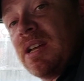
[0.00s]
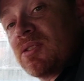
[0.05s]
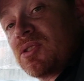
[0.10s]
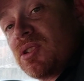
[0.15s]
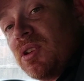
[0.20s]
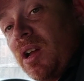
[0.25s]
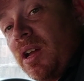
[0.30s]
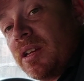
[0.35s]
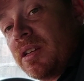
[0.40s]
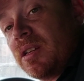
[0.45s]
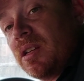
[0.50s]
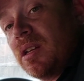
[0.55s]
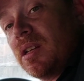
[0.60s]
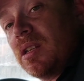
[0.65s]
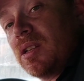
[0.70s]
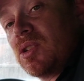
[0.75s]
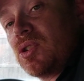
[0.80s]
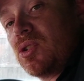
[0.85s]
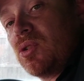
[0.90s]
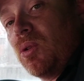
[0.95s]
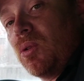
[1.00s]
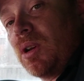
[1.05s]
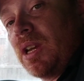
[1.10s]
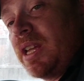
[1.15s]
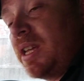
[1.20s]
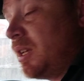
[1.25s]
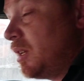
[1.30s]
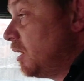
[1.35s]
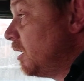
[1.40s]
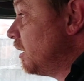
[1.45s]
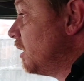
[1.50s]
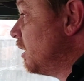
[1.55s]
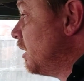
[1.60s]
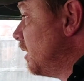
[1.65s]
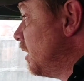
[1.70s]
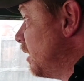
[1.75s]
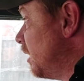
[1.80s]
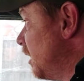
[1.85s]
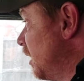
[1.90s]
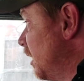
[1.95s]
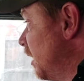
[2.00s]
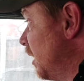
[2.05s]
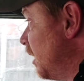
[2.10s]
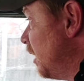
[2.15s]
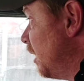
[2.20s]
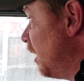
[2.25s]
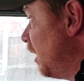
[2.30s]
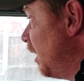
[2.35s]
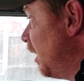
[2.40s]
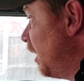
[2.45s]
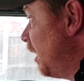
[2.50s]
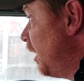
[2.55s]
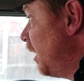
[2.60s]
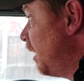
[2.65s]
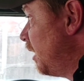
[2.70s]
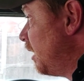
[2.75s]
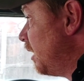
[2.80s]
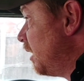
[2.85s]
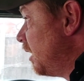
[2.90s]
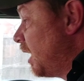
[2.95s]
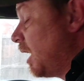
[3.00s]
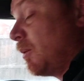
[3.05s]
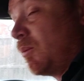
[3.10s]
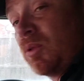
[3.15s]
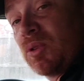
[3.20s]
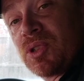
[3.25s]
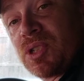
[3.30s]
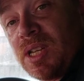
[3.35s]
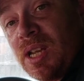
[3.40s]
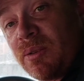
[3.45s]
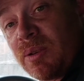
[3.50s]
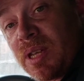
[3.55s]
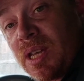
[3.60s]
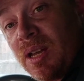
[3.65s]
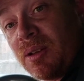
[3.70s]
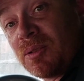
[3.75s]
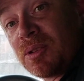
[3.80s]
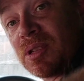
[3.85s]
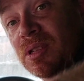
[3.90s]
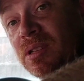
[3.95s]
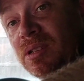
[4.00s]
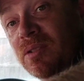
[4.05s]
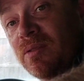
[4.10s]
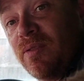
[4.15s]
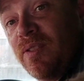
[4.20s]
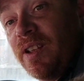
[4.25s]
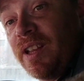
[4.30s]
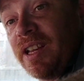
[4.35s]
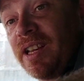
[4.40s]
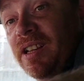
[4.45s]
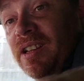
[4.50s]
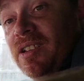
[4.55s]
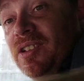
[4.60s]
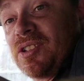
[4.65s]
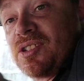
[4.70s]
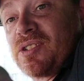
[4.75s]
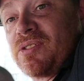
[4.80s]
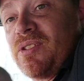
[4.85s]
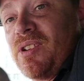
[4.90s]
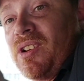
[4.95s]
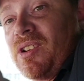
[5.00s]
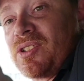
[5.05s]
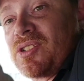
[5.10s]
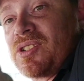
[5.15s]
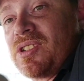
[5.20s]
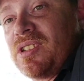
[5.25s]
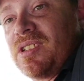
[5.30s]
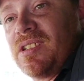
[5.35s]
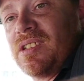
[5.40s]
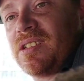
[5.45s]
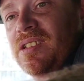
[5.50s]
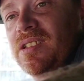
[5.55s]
outside shortly, and we'll see how it goes. Fingers crossed.